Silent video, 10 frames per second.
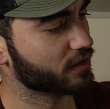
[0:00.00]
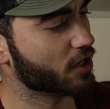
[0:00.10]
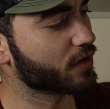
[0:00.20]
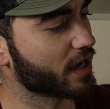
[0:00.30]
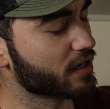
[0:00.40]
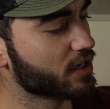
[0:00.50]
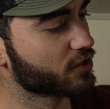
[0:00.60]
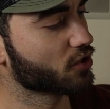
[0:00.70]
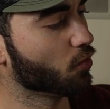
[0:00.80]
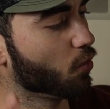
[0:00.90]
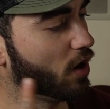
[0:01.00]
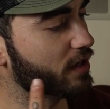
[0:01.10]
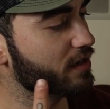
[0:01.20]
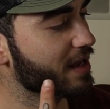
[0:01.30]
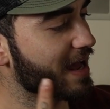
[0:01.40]
Okay, so
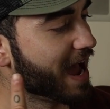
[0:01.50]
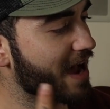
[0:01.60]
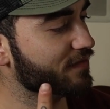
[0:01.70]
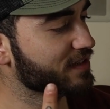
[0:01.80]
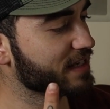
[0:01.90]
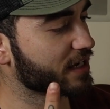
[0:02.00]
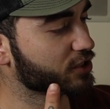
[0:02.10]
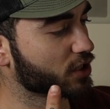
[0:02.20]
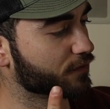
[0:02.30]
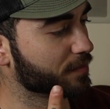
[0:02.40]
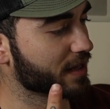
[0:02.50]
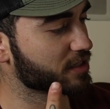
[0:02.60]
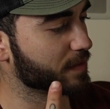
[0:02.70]
1, have the deck shuffled by the